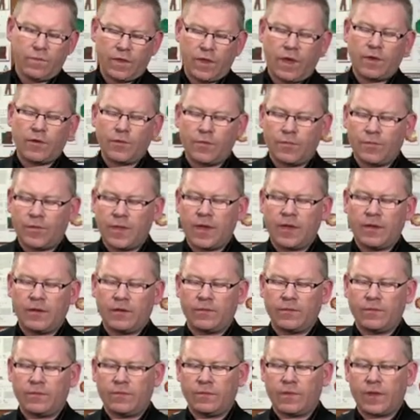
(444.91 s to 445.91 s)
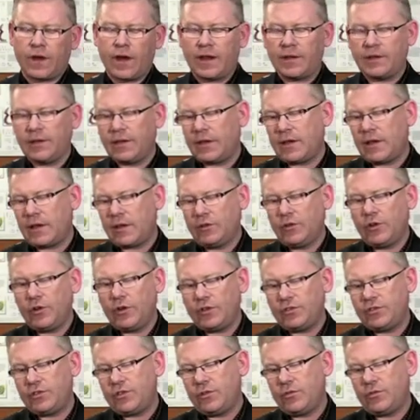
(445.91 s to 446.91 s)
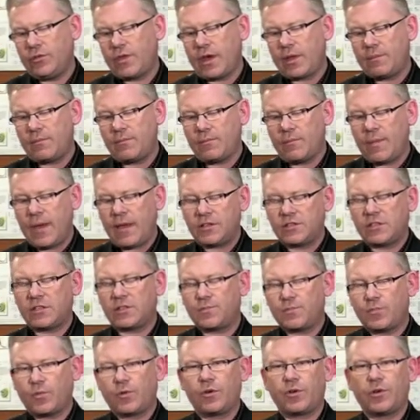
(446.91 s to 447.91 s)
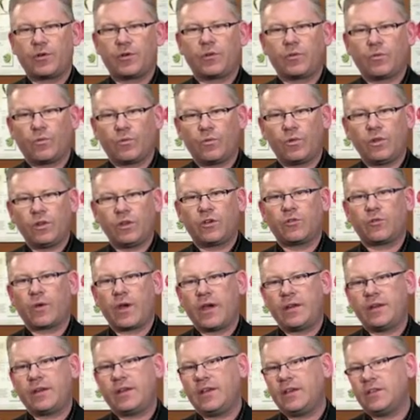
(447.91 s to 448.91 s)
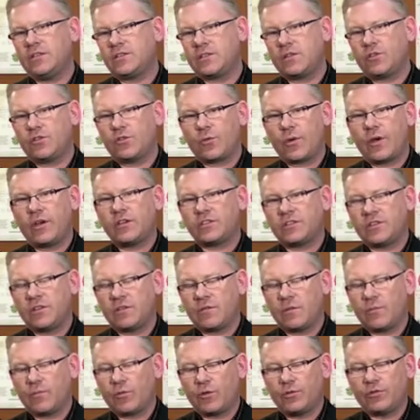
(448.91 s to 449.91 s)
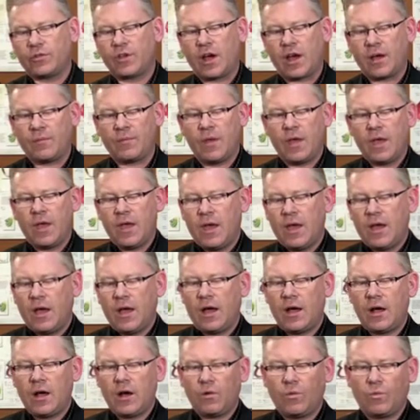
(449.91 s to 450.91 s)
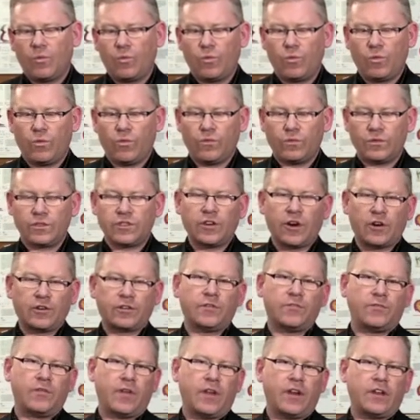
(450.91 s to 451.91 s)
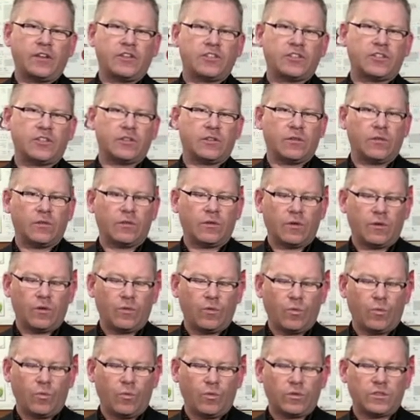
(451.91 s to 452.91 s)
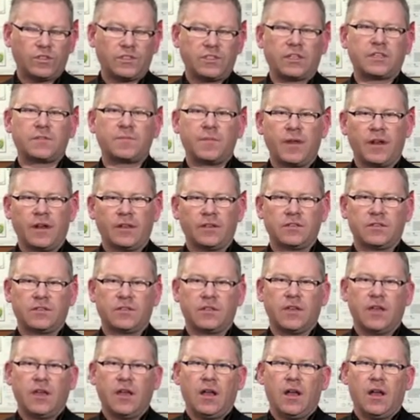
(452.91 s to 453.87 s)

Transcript: other thing that I alluded to that makes this brewer really great is the duration of the brew time. Start to finish, 6 minutes.